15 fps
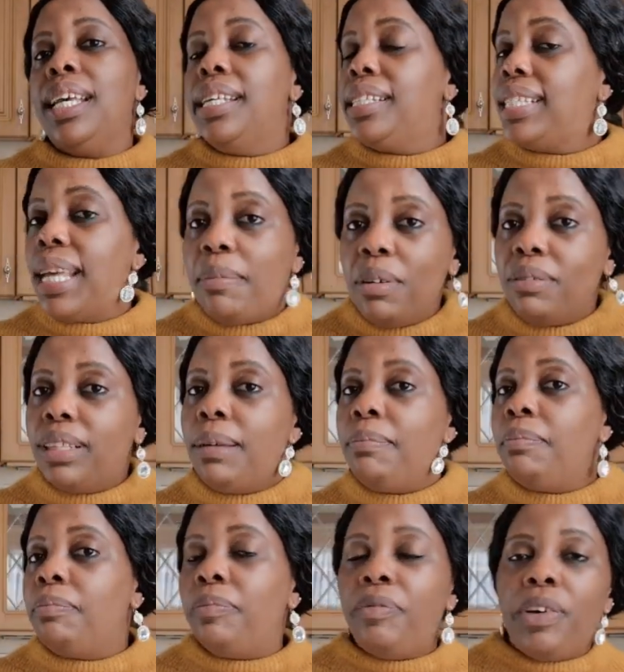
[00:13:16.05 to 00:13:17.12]
Some of
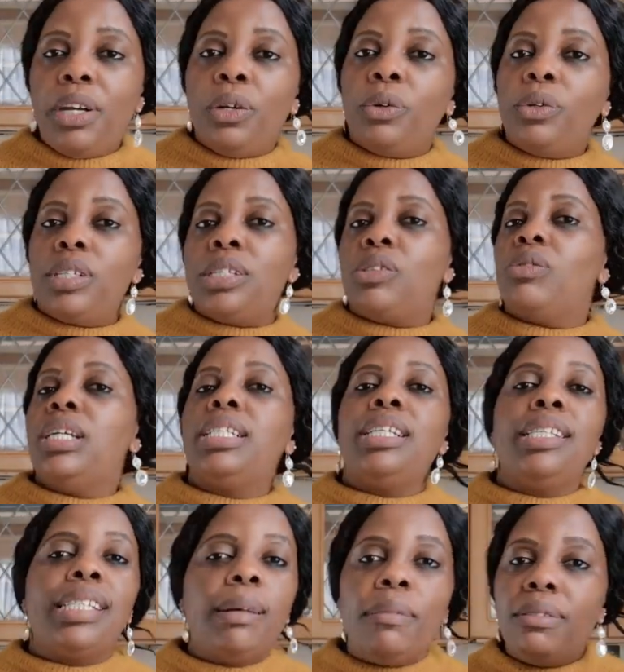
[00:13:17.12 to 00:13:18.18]
them very good
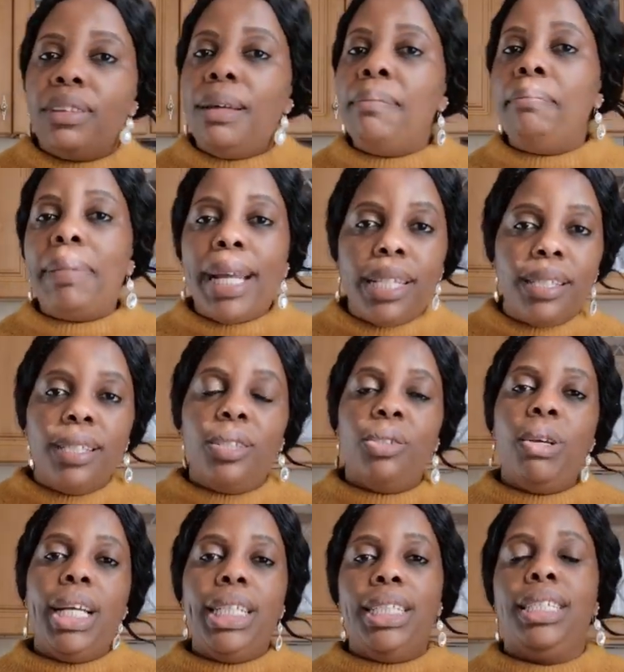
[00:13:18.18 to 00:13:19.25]
situations, some of them bad
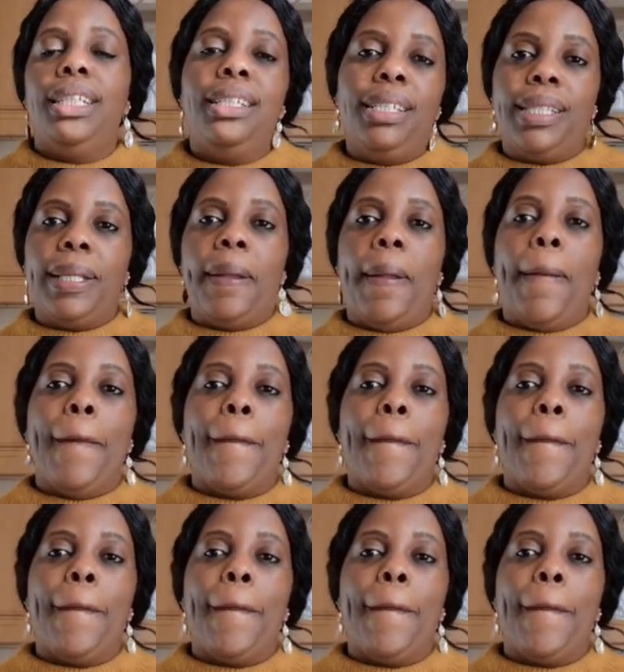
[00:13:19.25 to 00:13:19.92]
situations.